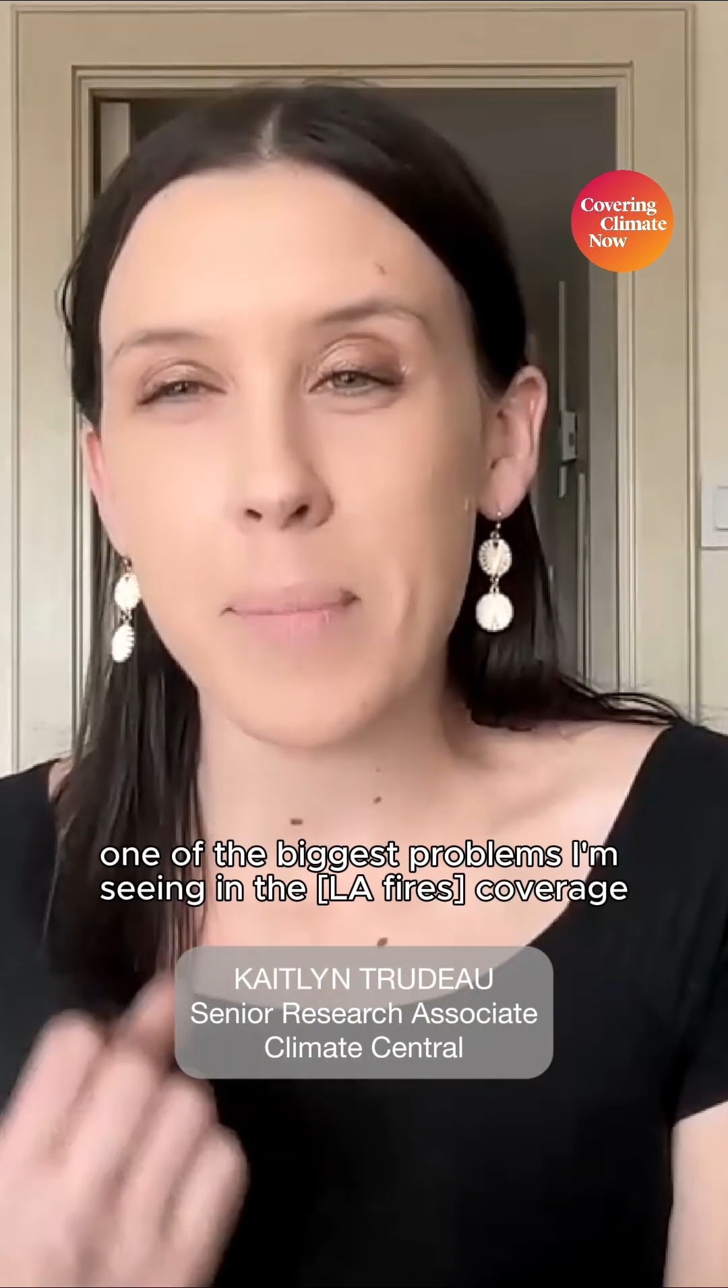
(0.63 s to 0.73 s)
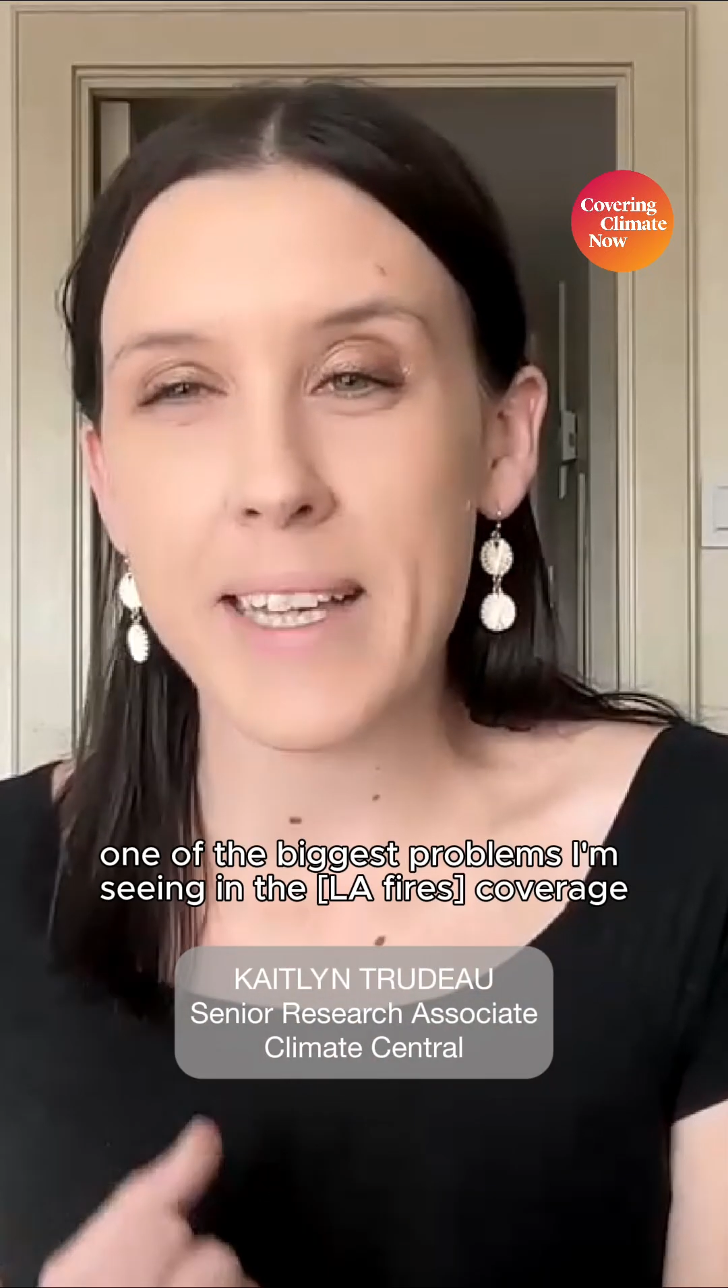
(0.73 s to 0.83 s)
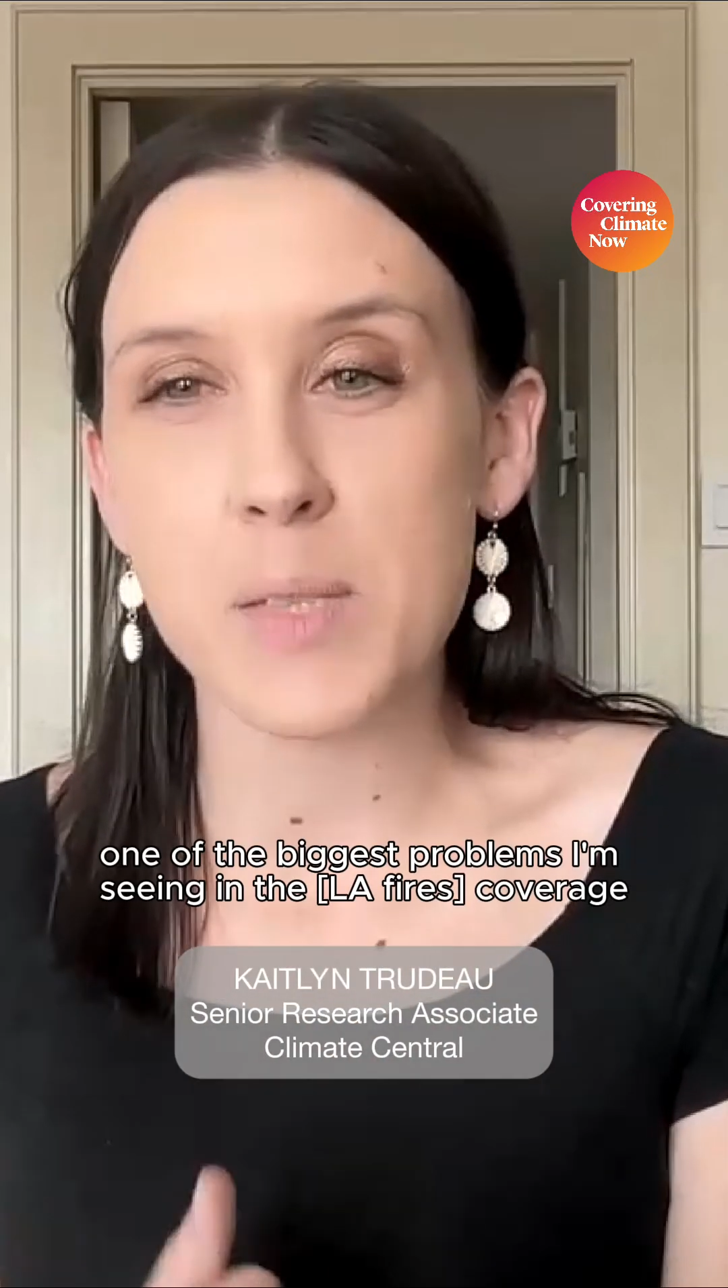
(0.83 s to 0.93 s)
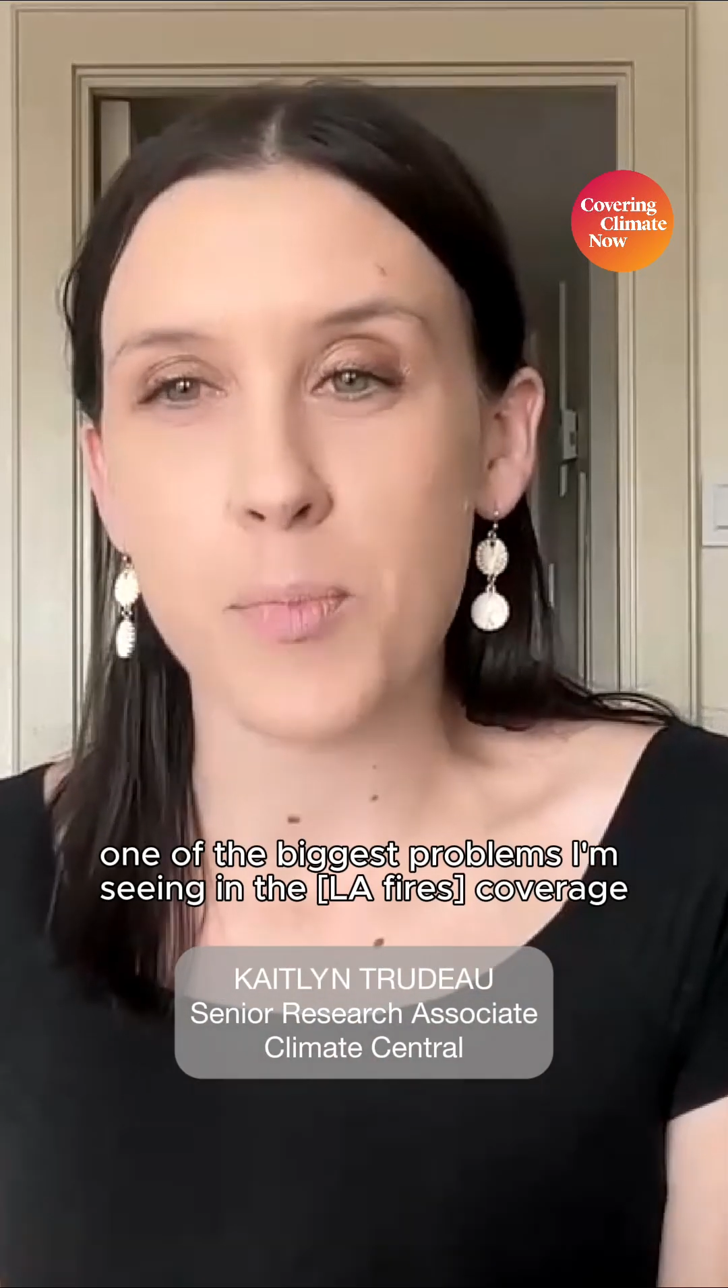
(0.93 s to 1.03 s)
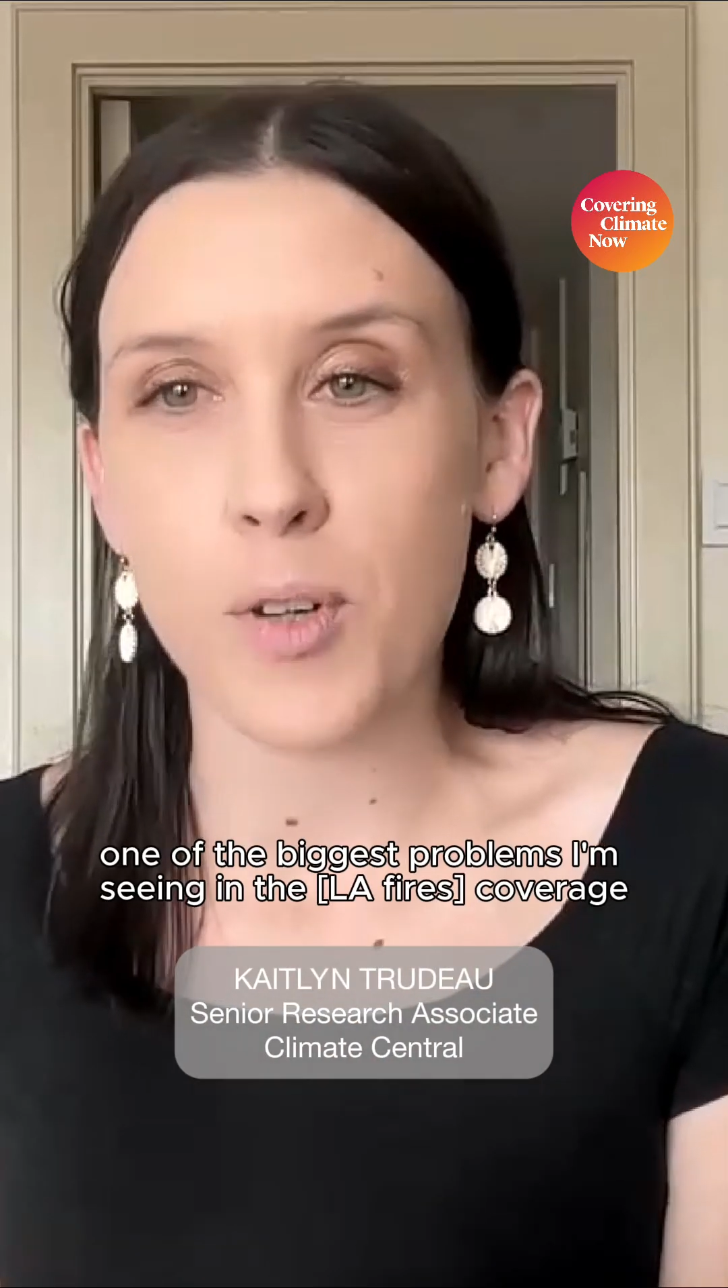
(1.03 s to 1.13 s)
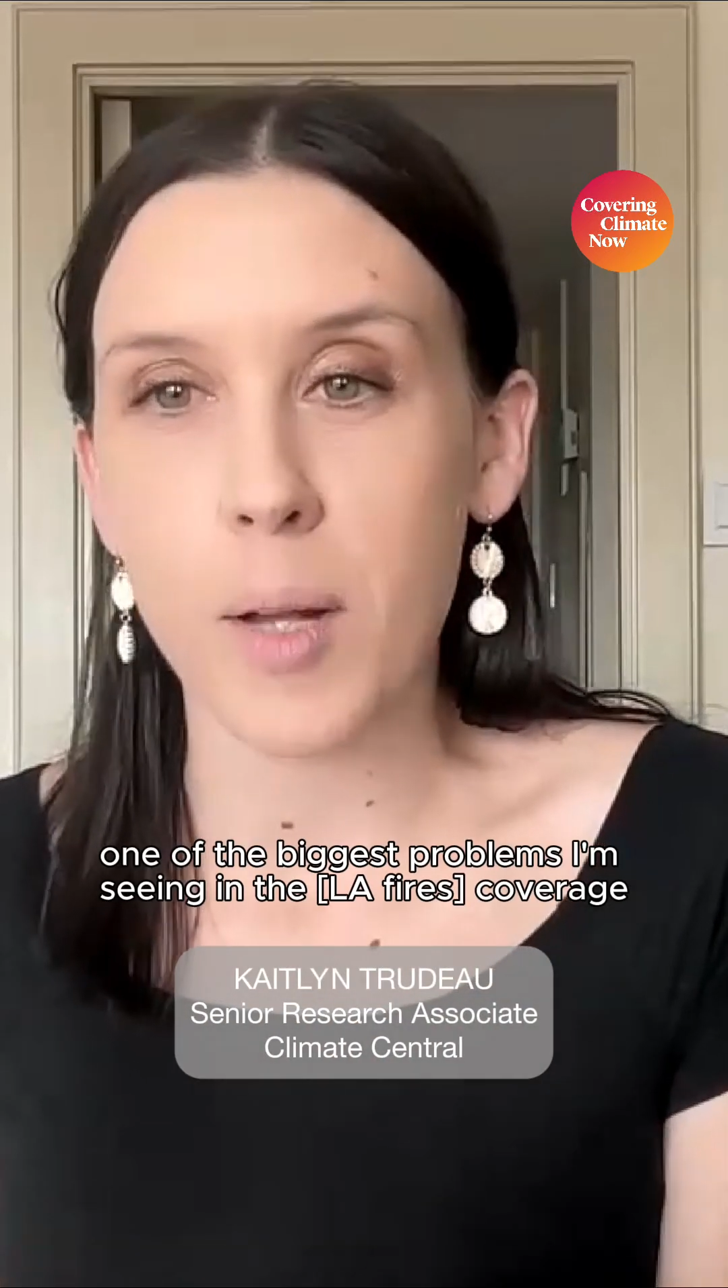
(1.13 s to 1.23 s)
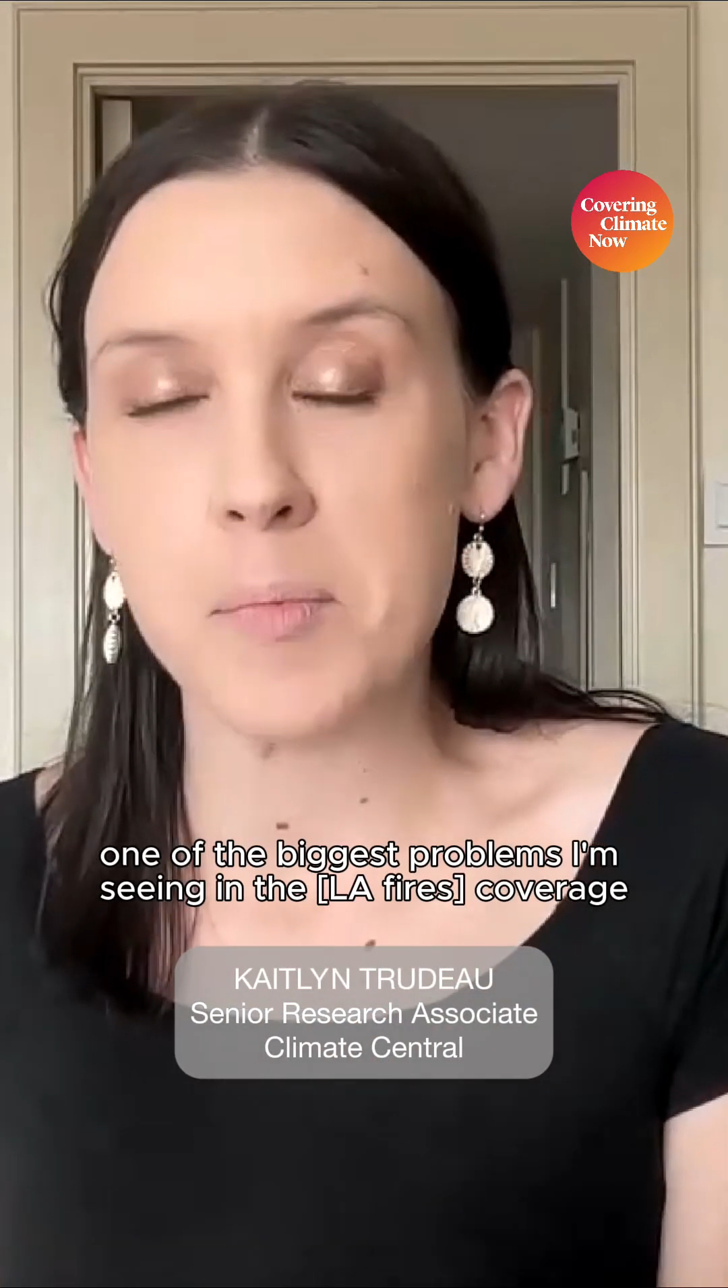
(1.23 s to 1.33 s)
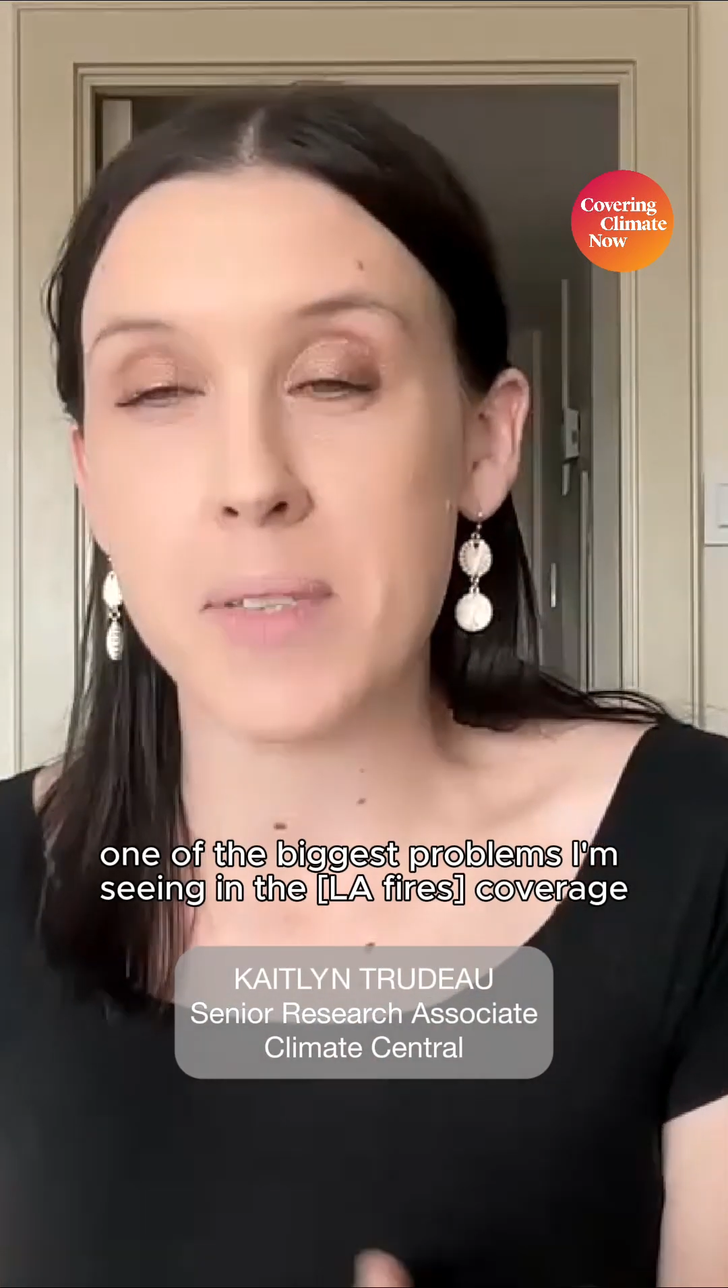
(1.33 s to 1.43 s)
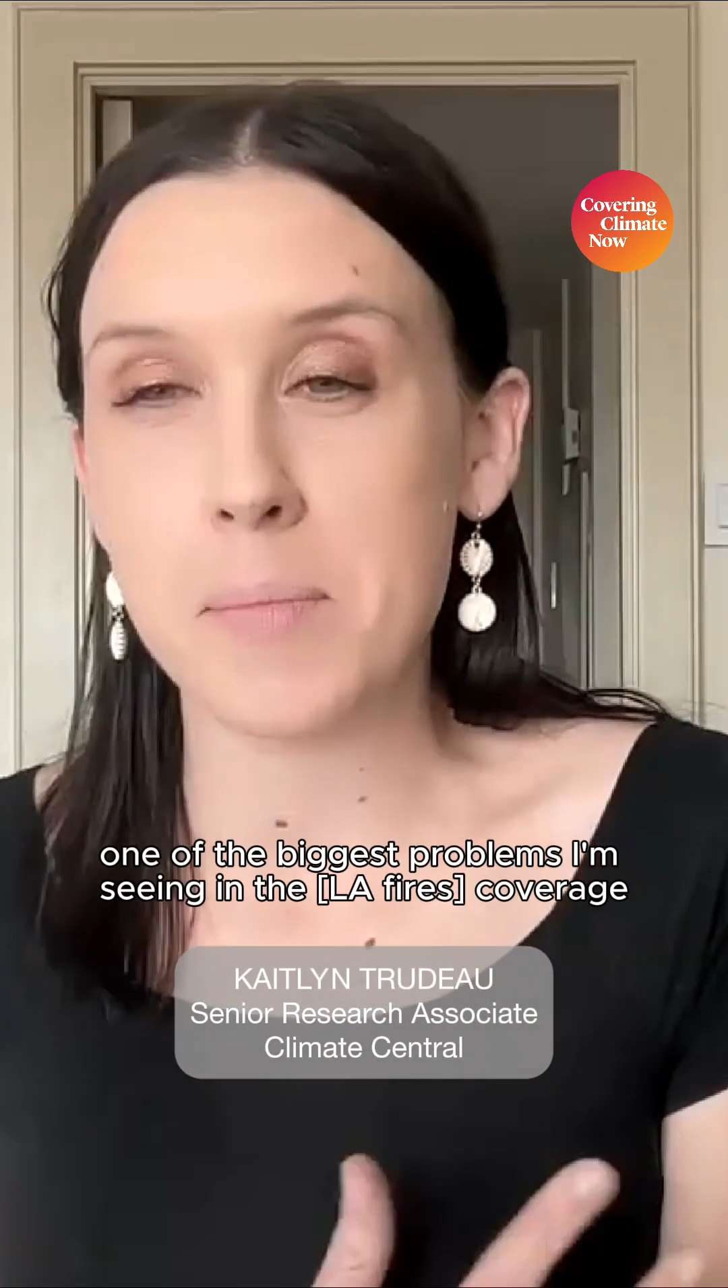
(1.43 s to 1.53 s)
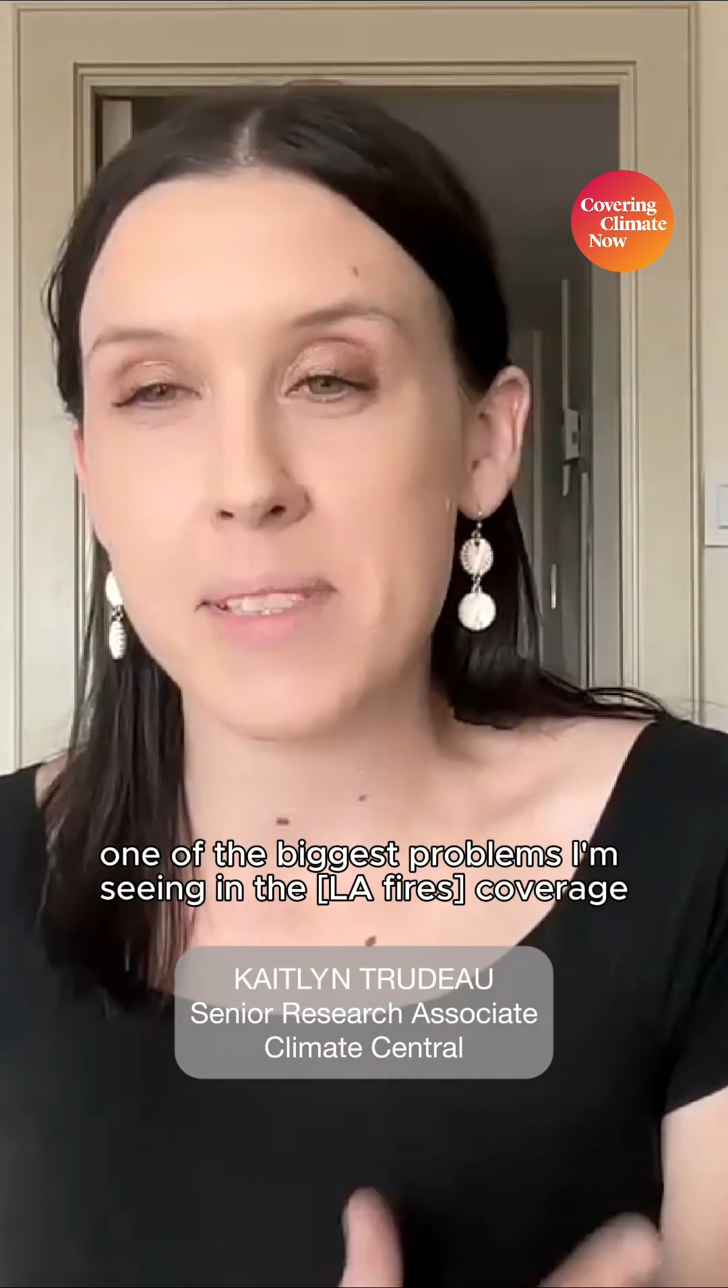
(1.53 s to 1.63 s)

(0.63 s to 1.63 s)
biggest problems